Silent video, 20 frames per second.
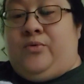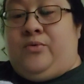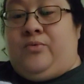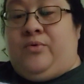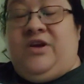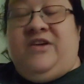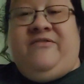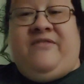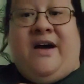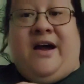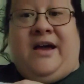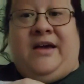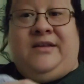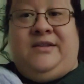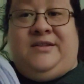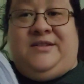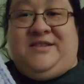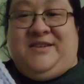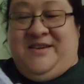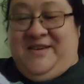
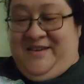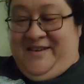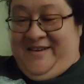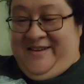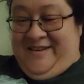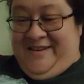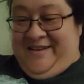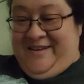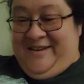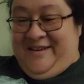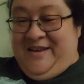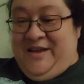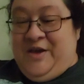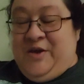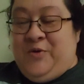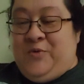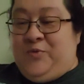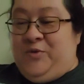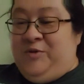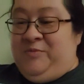revised
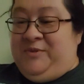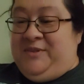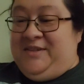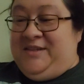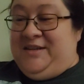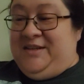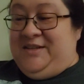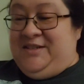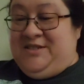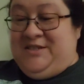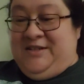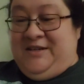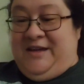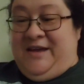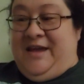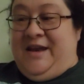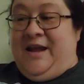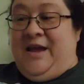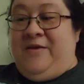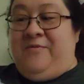rib stitch,
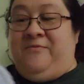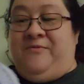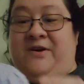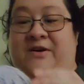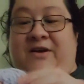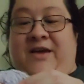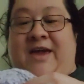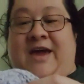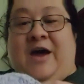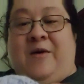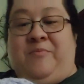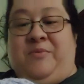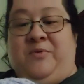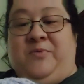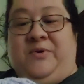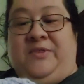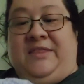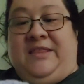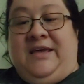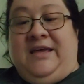and I'm very happy
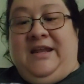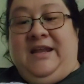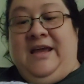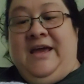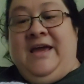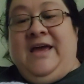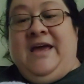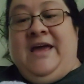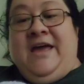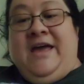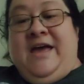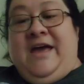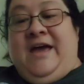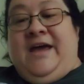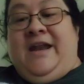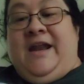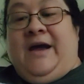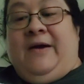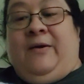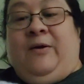with it.
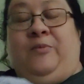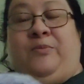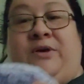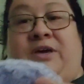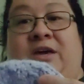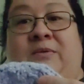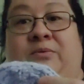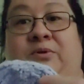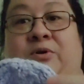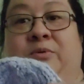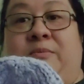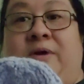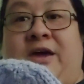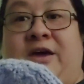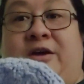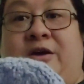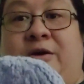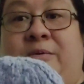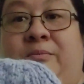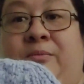And now I'll be able to
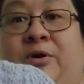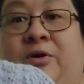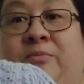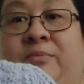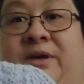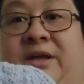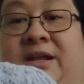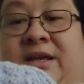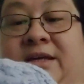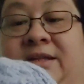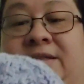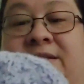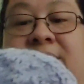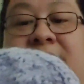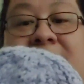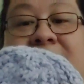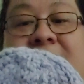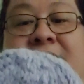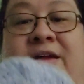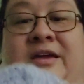make more beanies
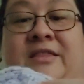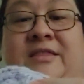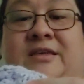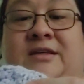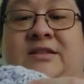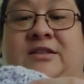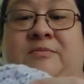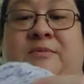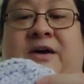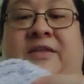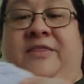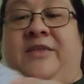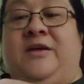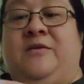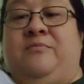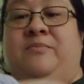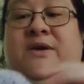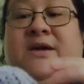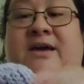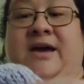in this
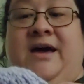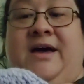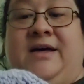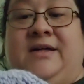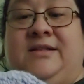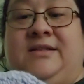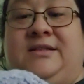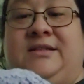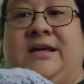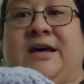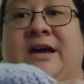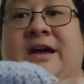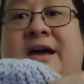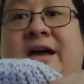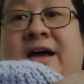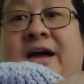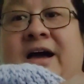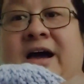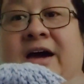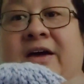method because
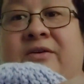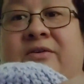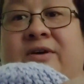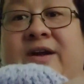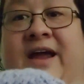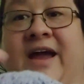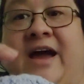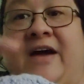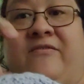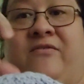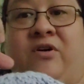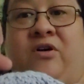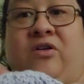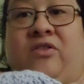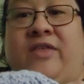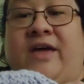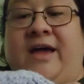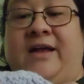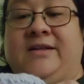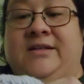I don't have all
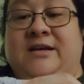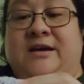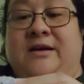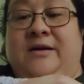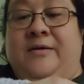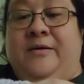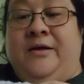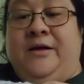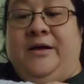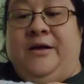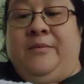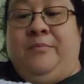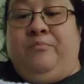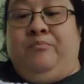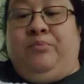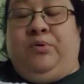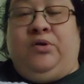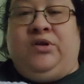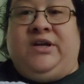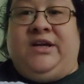that
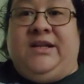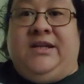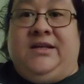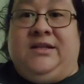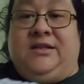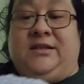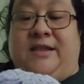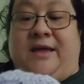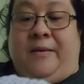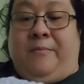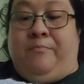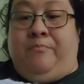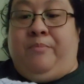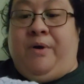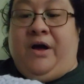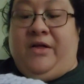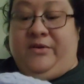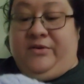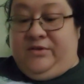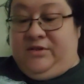bulkiness that
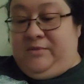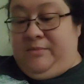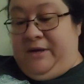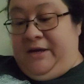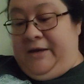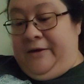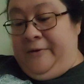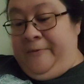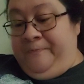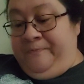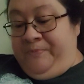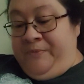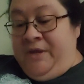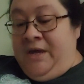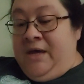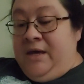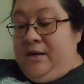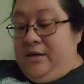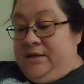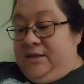bothers me.
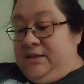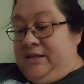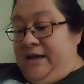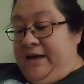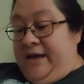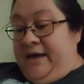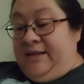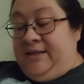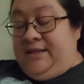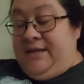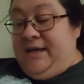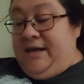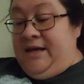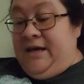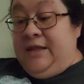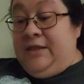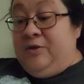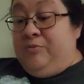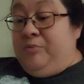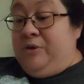Because like I said,
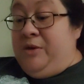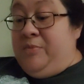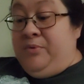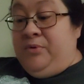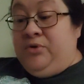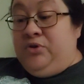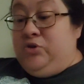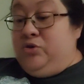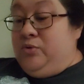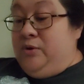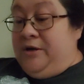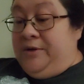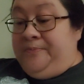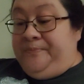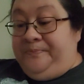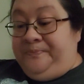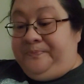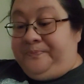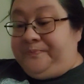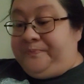other people do them